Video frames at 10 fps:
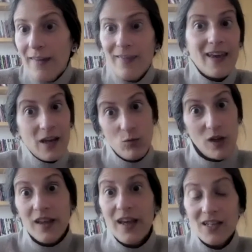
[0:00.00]
they can
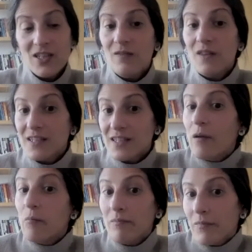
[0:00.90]
really achieve the
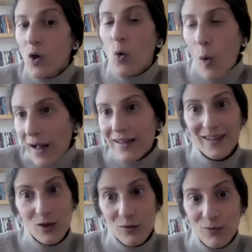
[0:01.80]
same
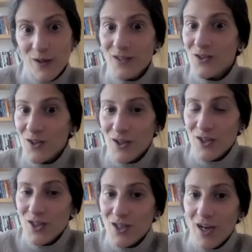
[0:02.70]
quality of research